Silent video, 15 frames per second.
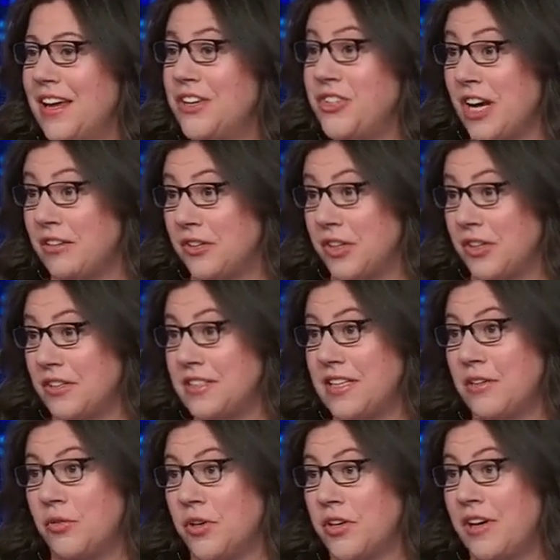generals
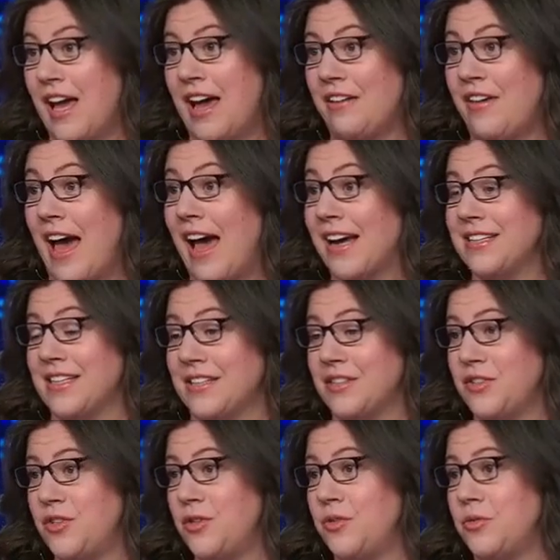in order to have
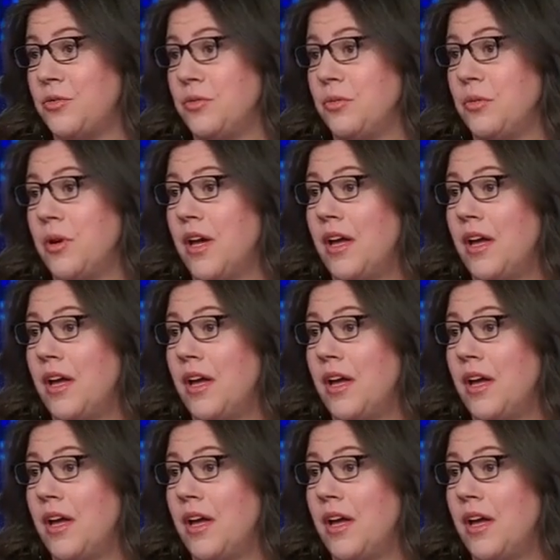access to